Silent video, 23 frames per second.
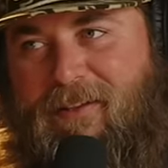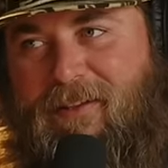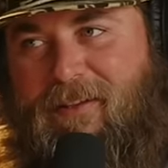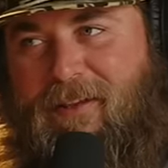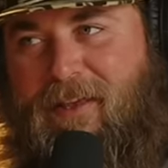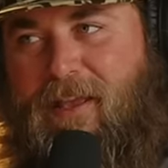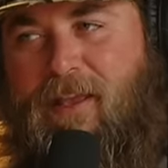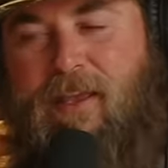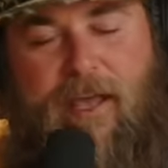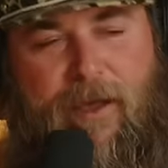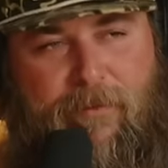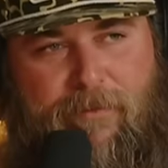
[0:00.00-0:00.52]

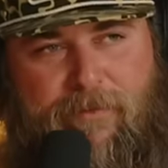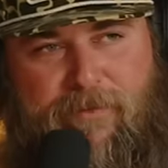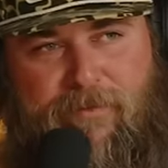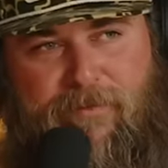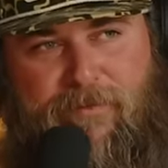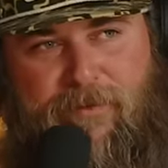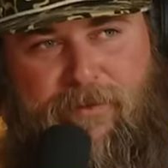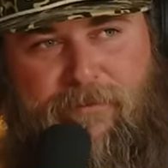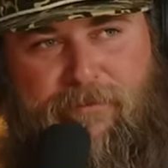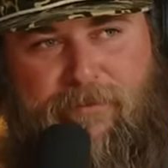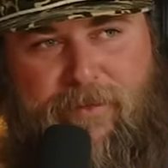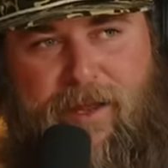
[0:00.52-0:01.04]
he comes
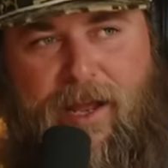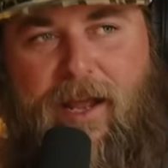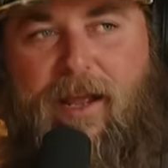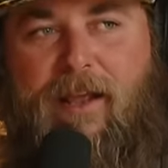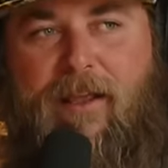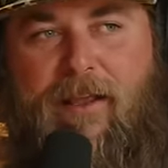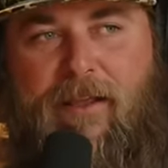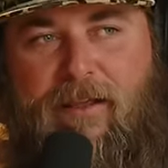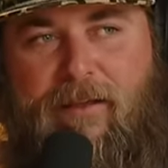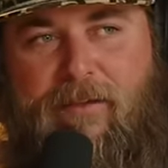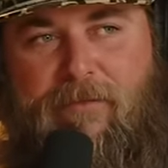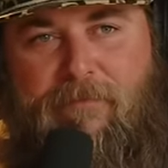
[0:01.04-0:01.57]
from
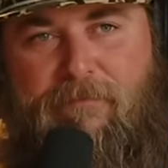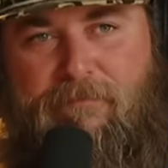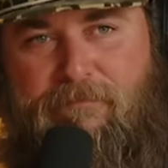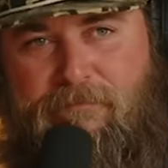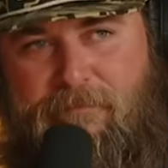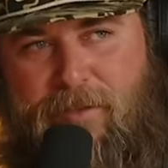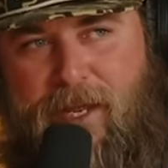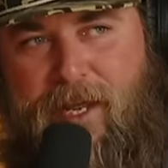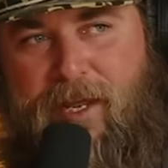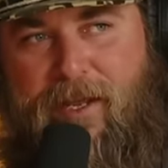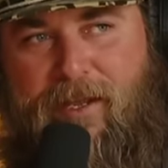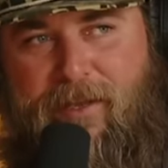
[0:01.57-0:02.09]
like
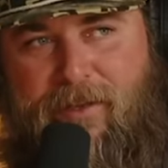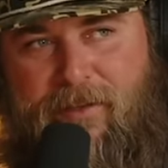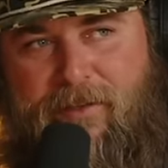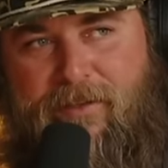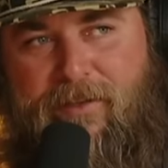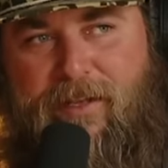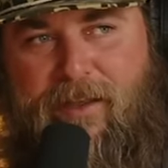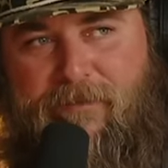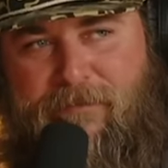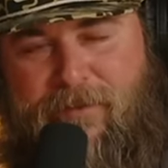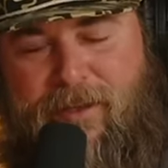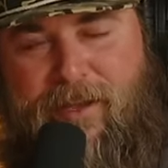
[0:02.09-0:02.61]
big
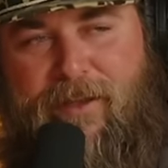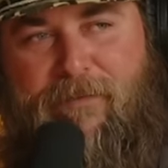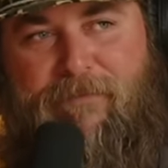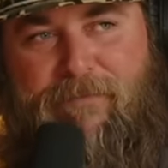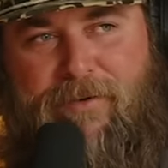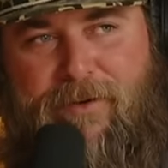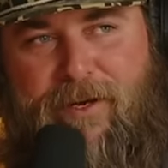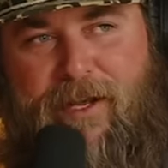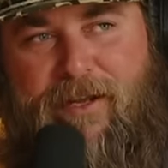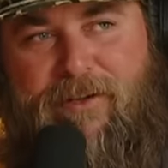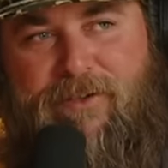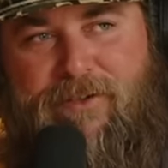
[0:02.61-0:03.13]
TV
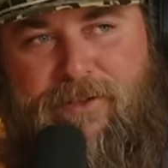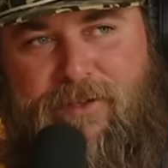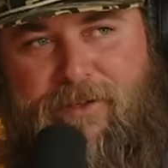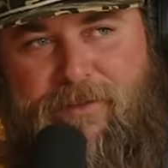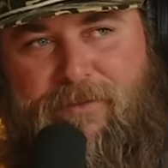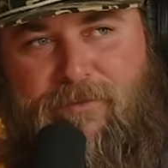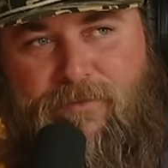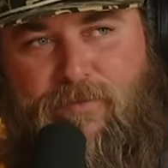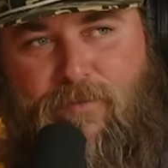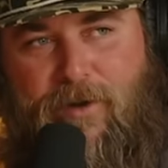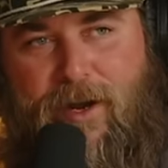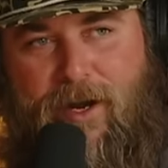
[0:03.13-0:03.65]

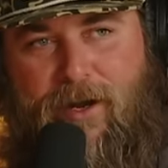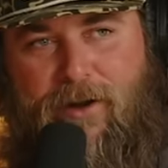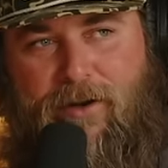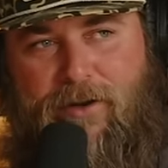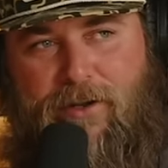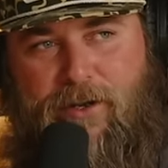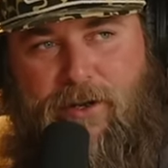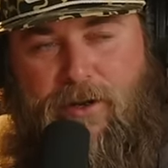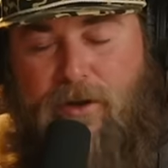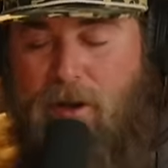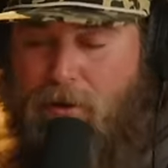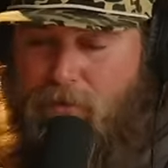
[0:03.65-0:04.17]
production where
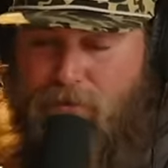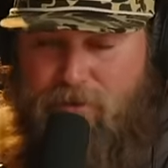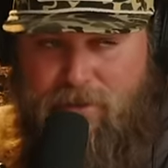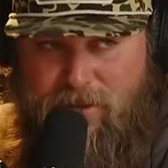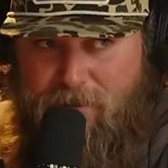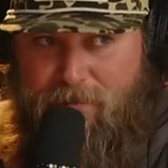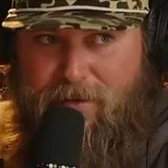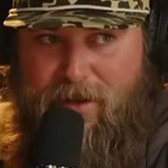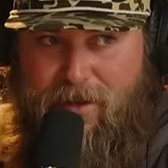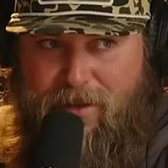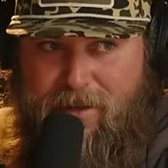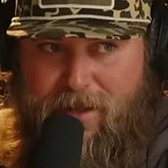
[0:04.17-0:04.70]
you don't
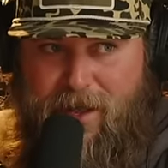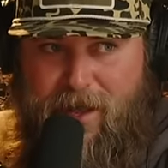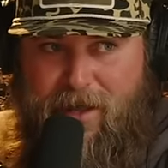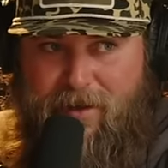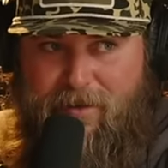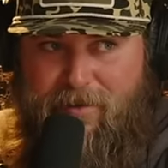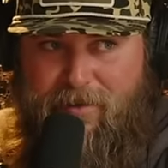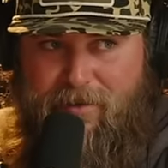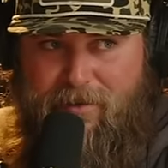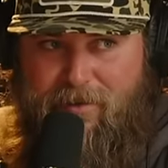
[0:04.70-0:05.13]
show any of that.